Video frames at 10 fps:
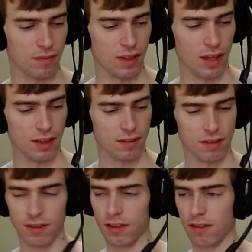Yeah,
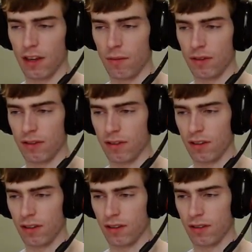this game is
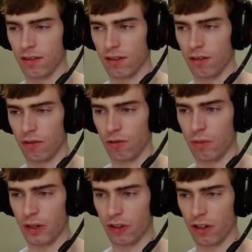a little too
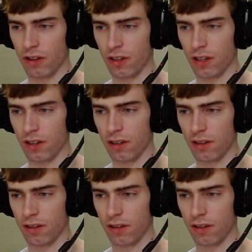much, I think.